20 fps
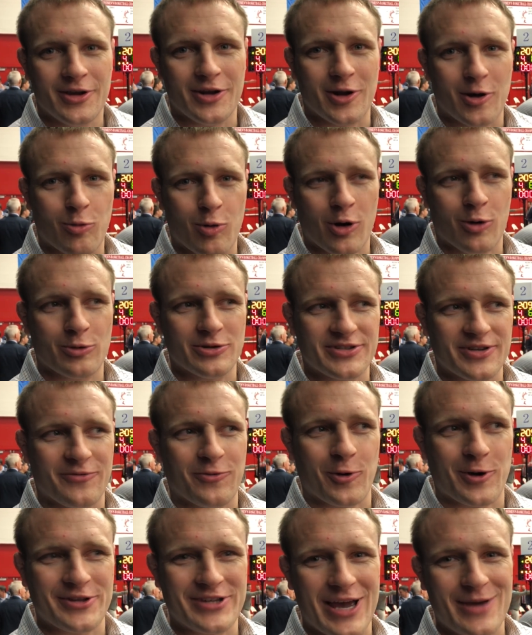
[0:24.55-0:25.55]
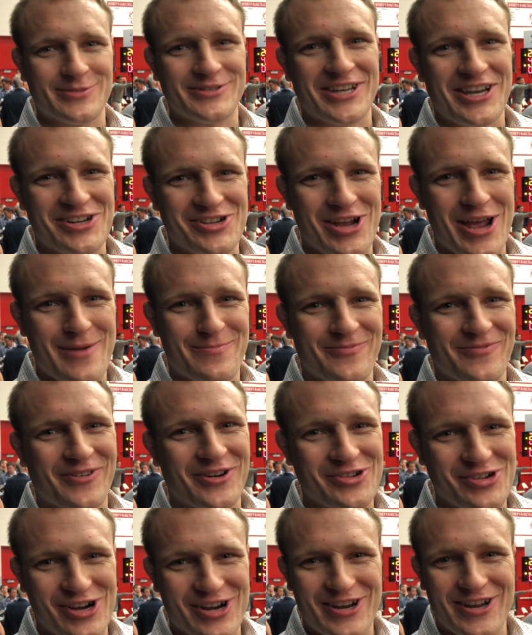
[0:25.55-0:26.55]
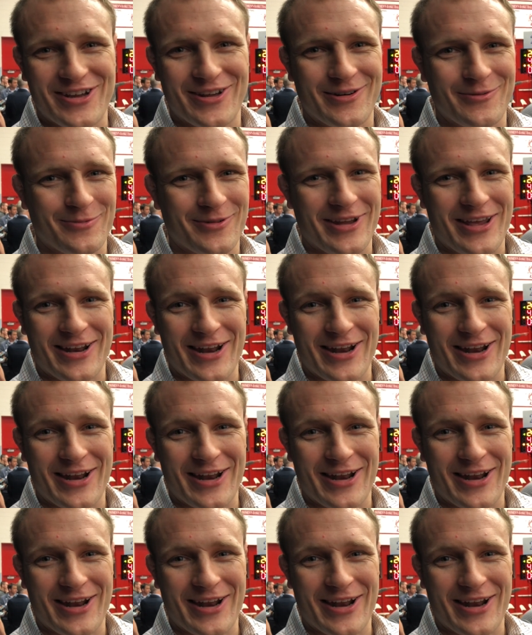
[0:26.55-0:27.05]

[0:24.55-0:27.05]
You know, Wirt was a four-time state champ in Virginia, and,